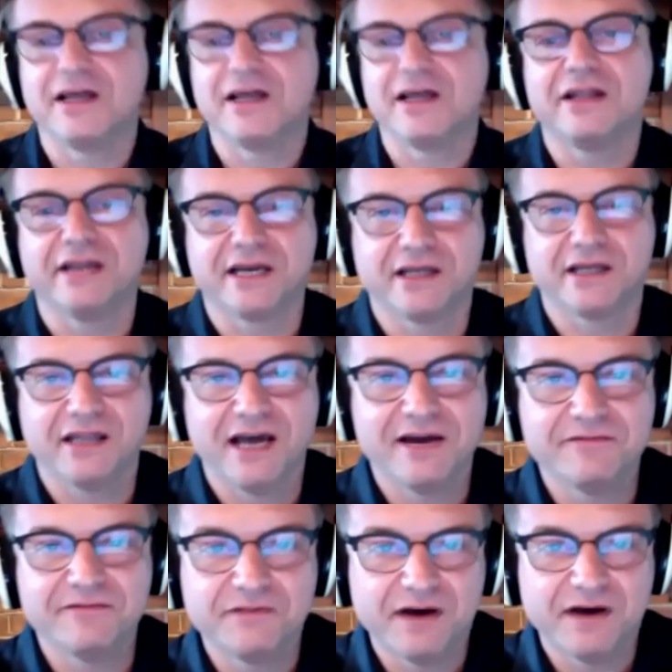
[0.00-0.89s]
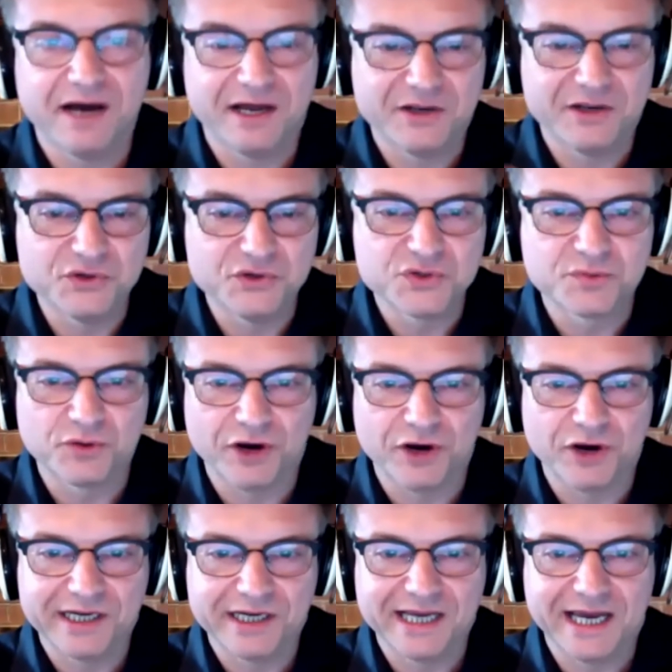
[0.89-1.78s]
a like a live uh,
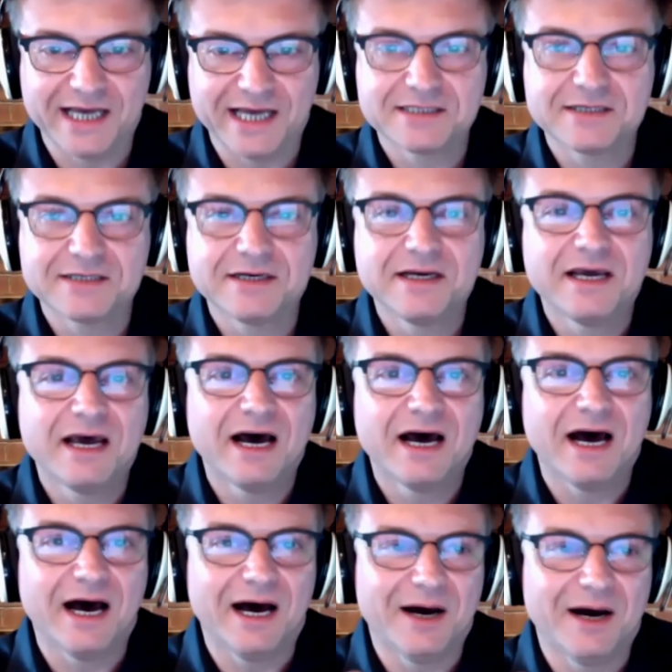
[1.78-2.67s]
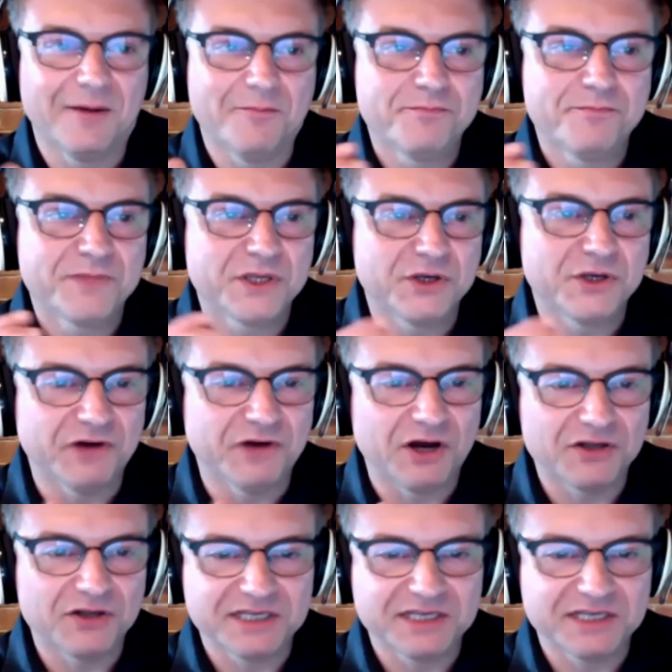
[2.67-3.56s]
news broadcast. Um,
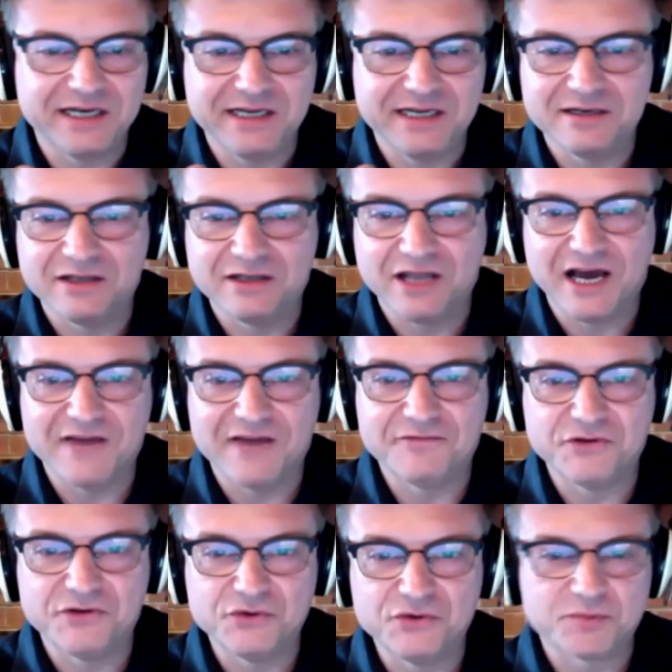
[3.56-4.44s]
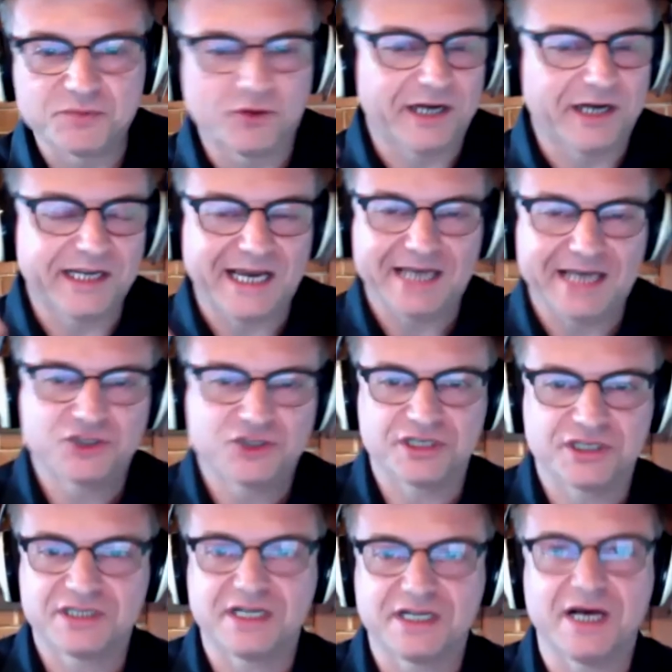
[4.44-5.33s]
you've all seen live news
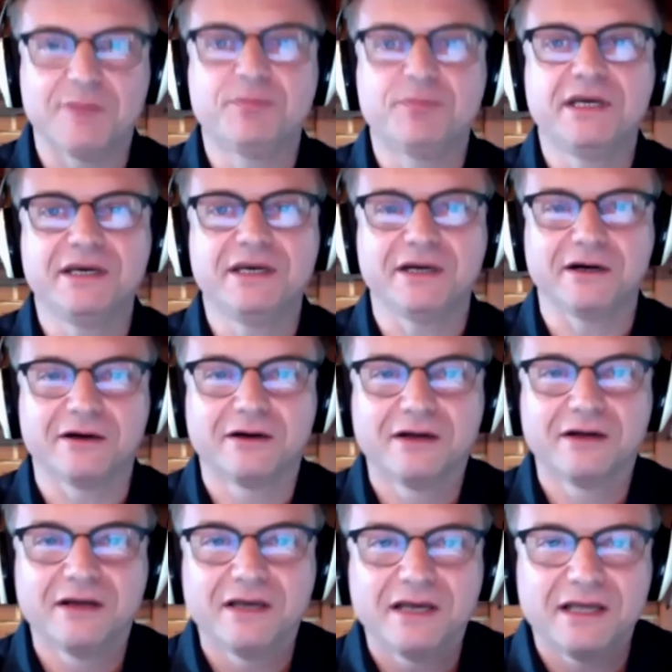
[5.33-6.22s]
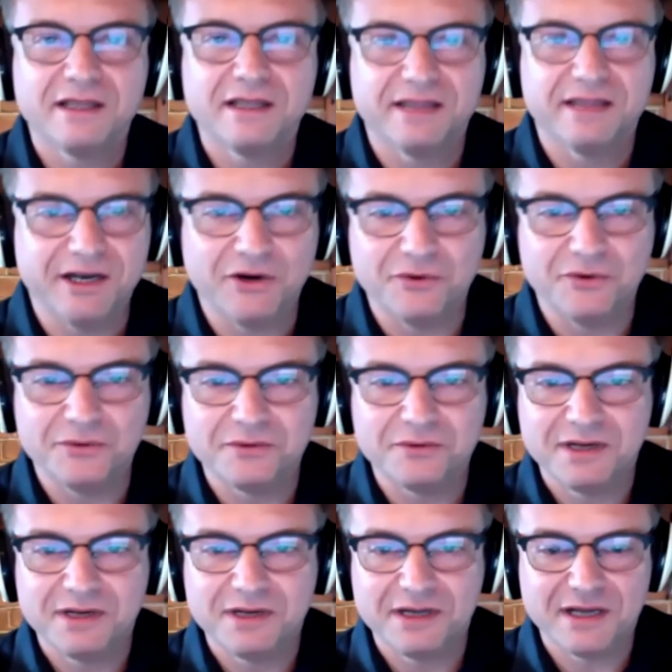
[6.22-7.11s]
broadcasts just appear. They
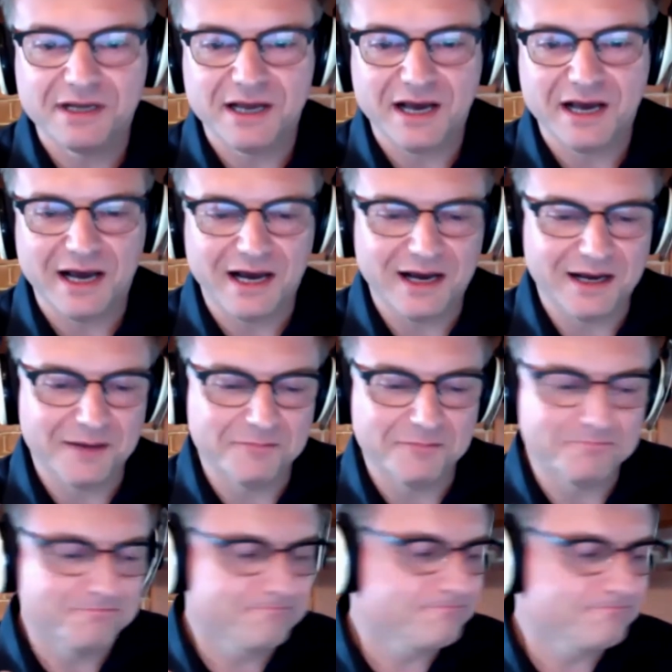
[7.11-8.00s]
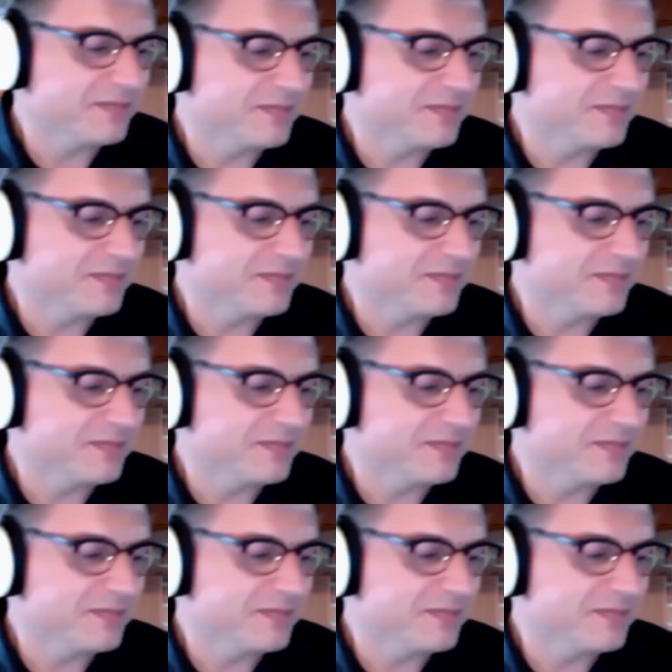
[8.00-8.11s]
don't uh,